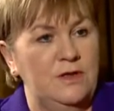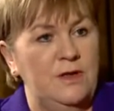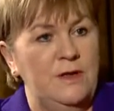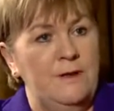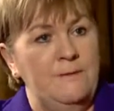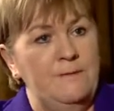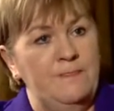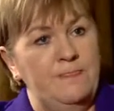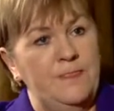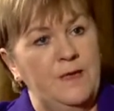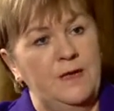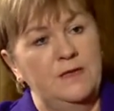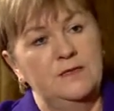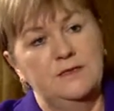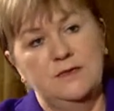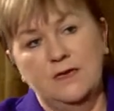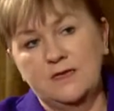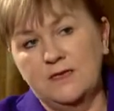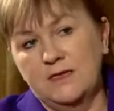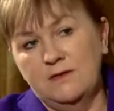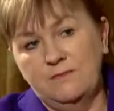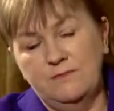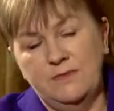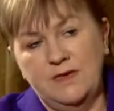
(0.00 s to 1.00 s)
Mm-hmm. That
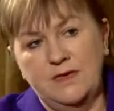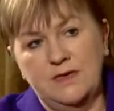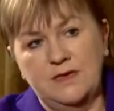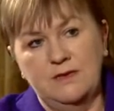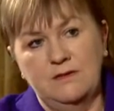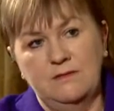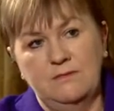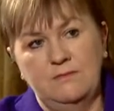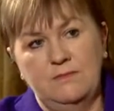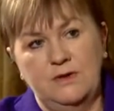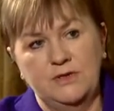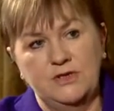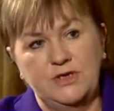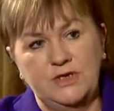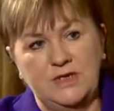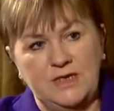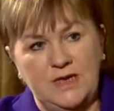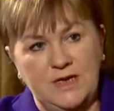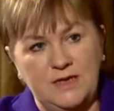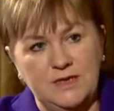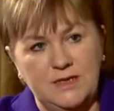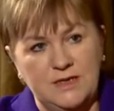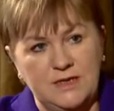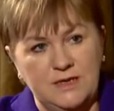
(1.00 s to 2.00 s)
doesn't make much
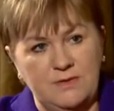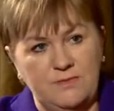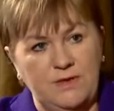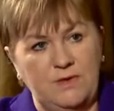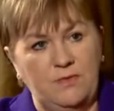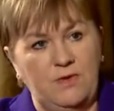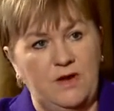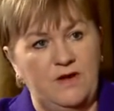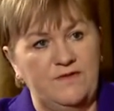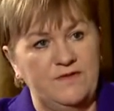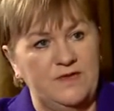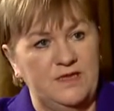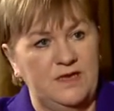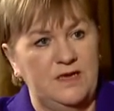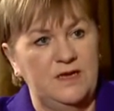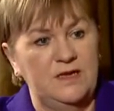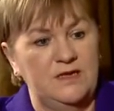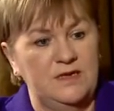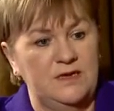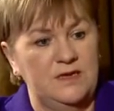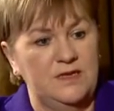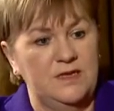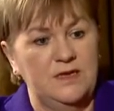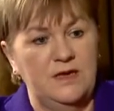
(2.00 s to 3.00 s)
sense to me. What I've
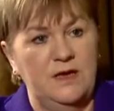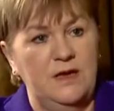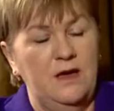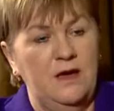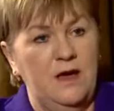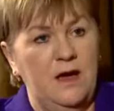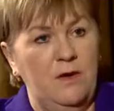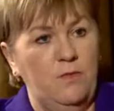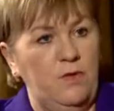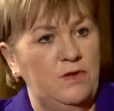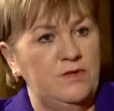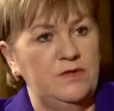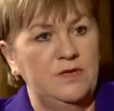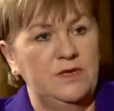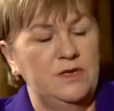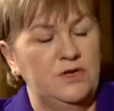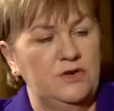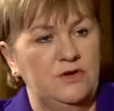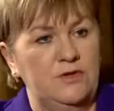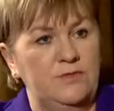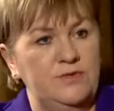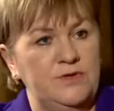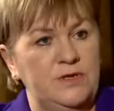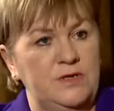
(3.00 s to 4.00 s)
said is I want these
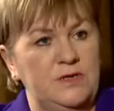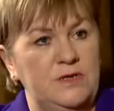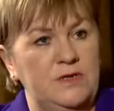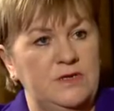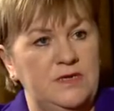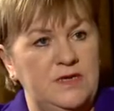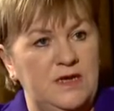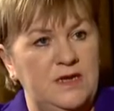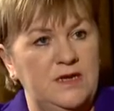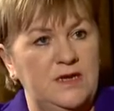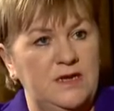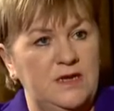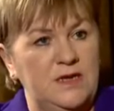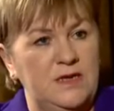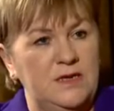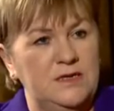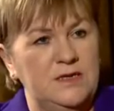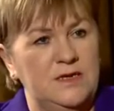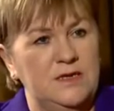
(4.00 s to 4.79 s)
options interrogated.